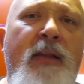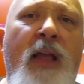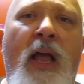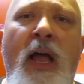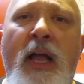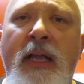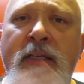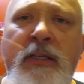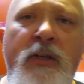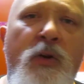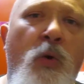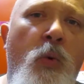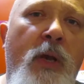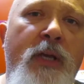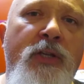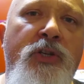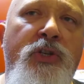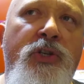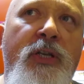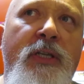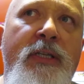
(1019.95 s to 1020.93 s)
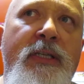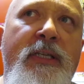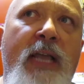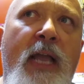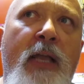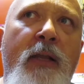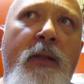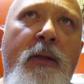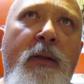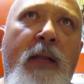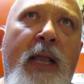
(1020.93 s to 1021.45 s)
tons of questions
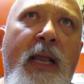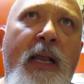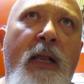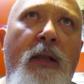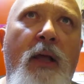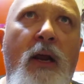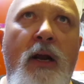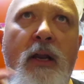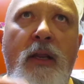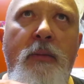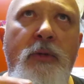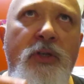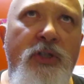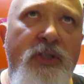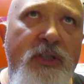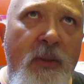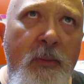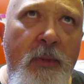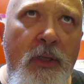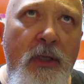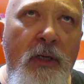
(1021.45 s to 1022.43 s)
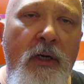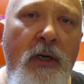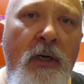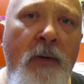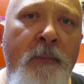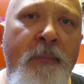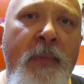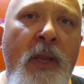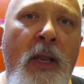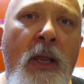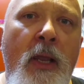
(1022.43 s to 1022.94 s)
and a lot of them are
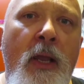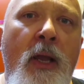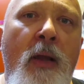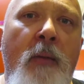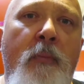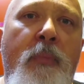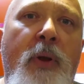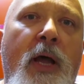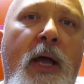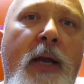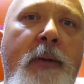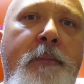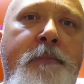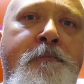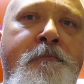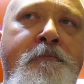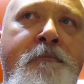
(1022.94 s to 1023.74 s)
similar, but